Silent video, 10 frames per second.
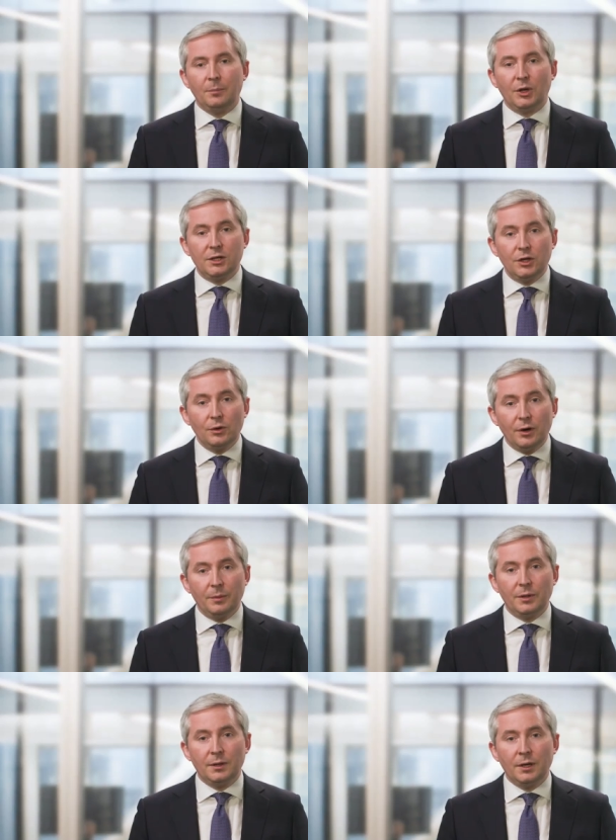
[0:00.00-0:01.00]
But in
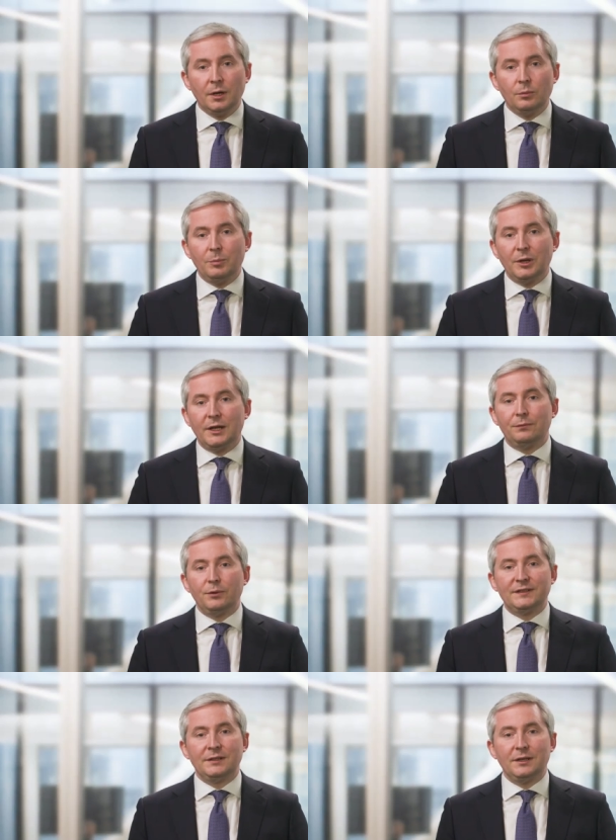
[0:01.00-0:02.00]
Europe, we believe
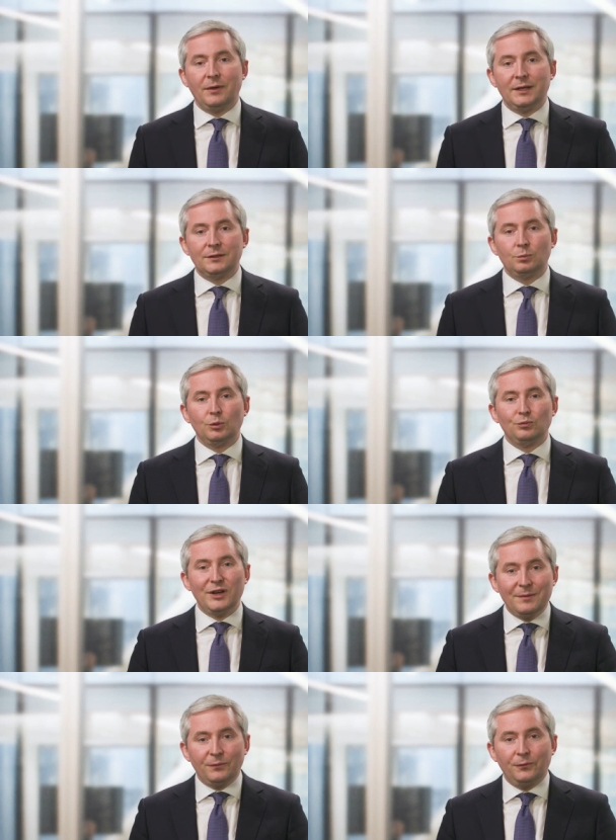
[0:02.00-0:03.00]
recent events will
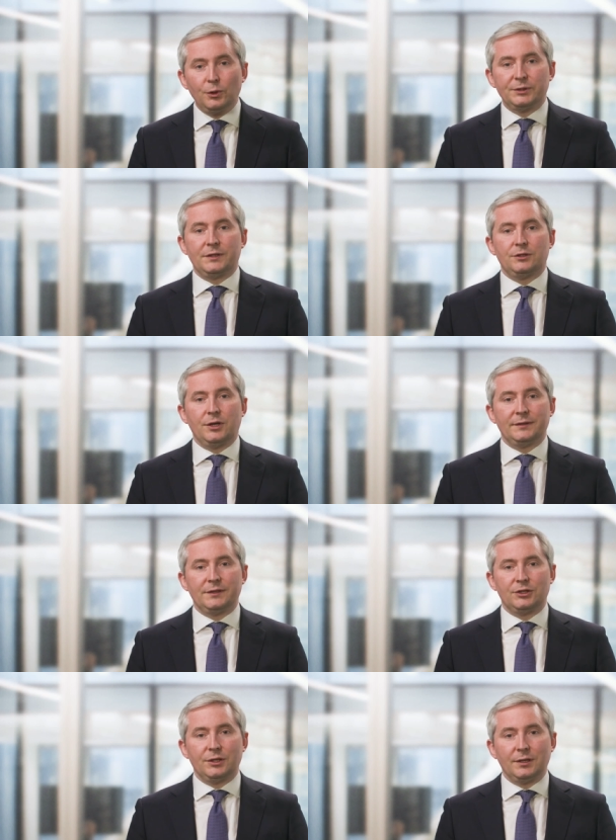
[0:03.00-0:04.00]
reinforce the
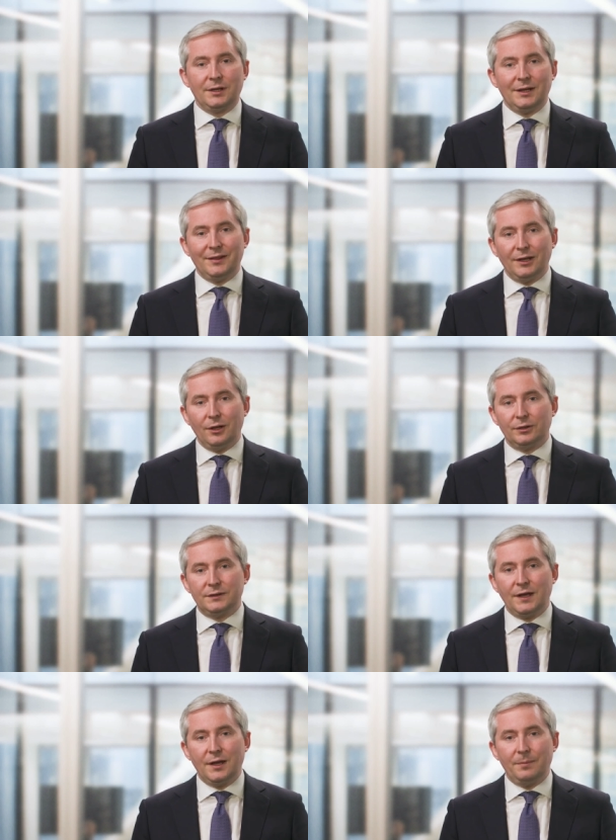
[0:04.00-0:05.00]
transition in the long
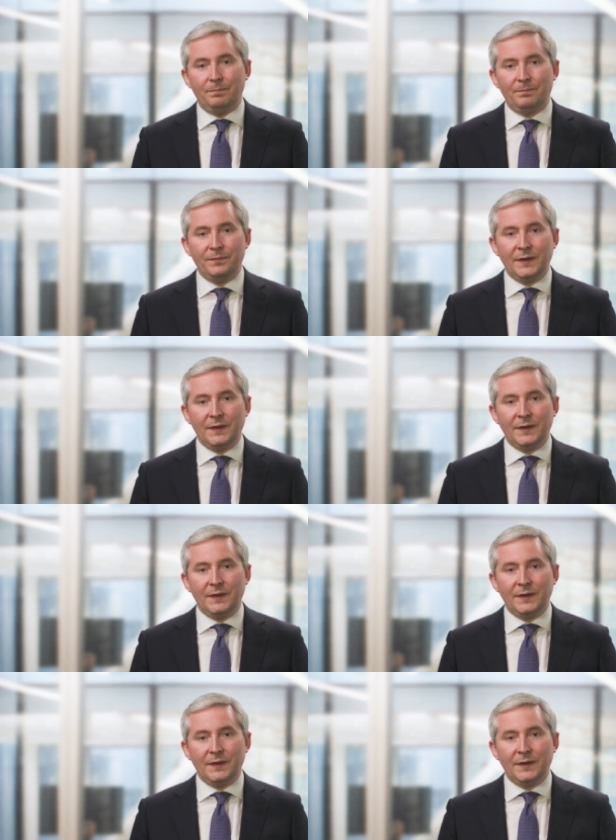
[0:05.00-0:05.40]
term.